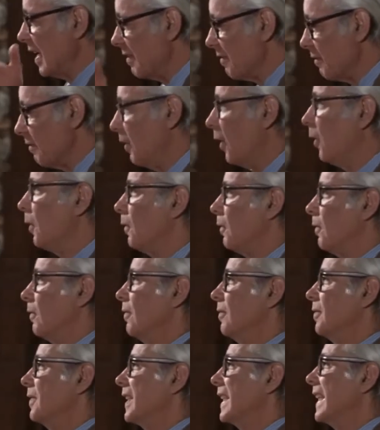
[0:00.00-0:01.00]

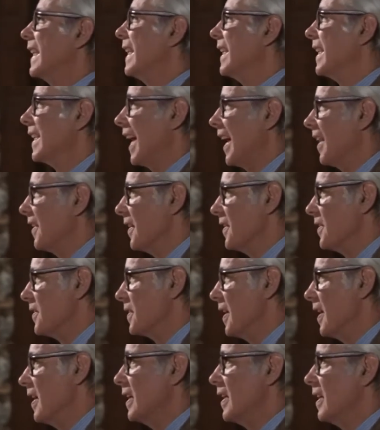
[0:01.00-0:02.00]
involved in the
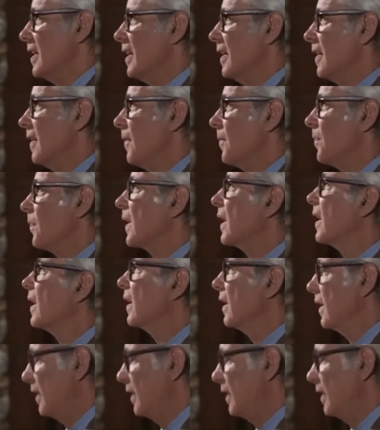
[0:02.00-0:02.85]
others. In mankind, to be